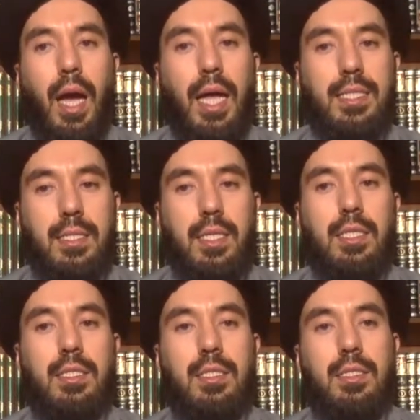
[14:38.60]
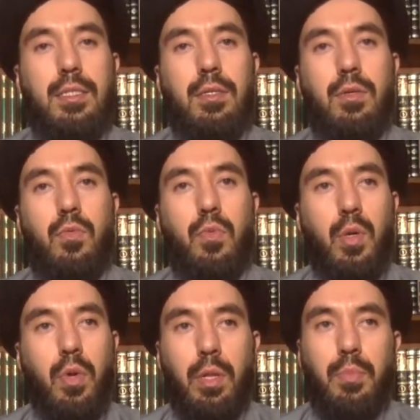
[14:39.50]
at least
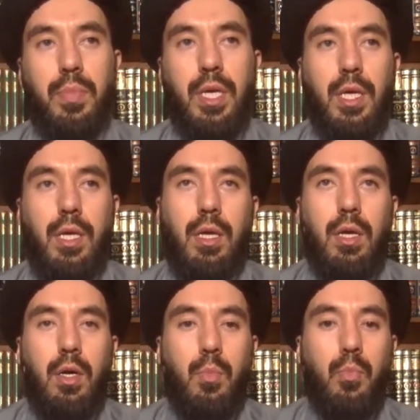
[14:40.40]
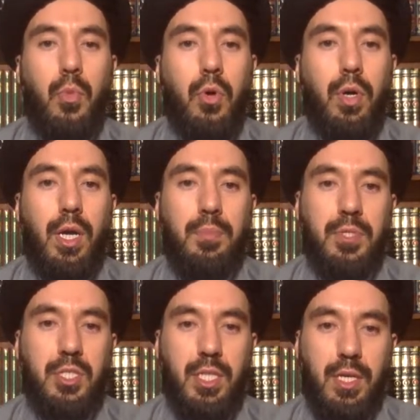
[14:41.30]
we will be more
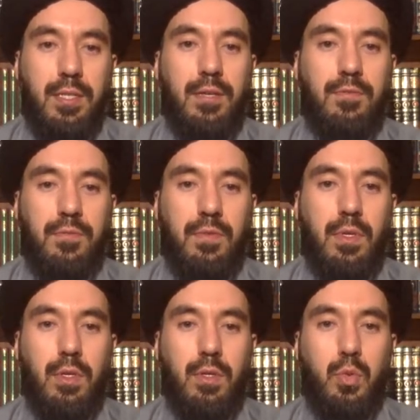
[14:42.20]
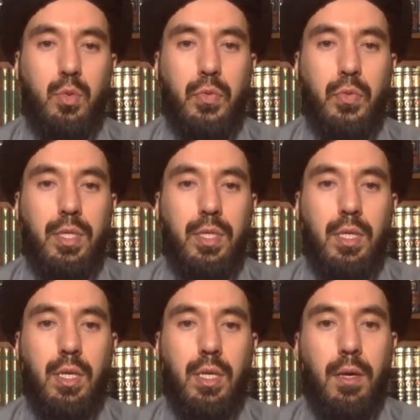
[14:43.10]
appreciative
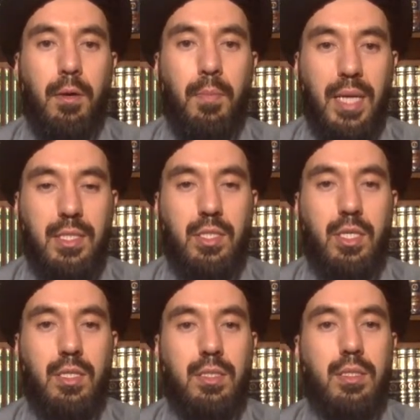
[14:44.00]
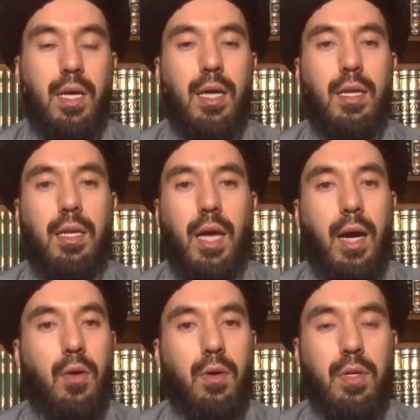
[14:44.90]
toward masjids
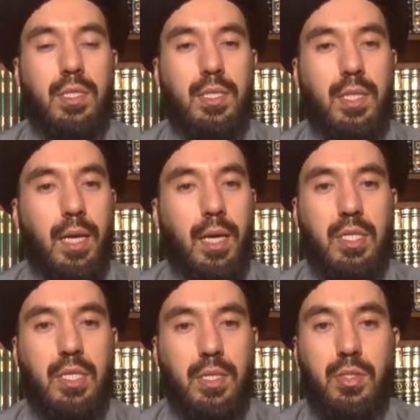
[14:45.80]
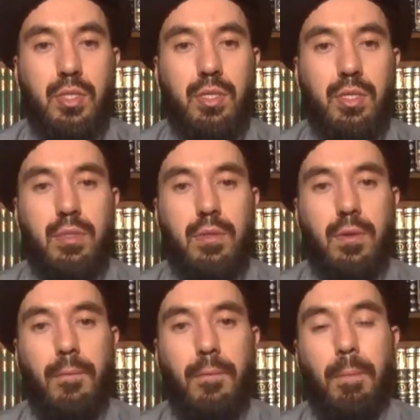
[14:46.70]
and our Islamic
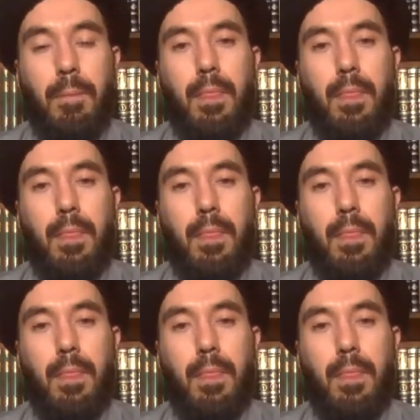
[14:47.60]
centers.